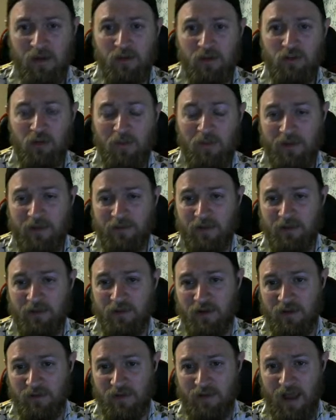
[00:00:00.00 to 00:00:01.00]
So basically it's
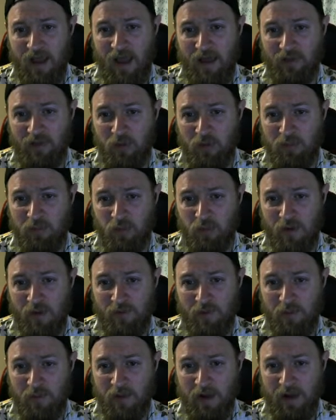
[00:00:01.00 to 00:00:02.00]
going to say, hey, loop through
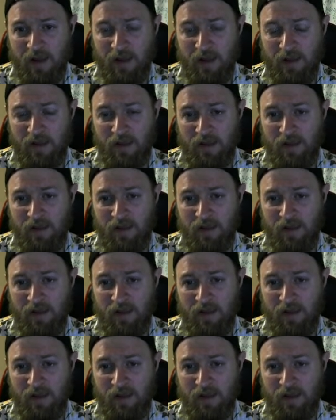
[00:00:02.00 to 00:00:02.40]
everybody.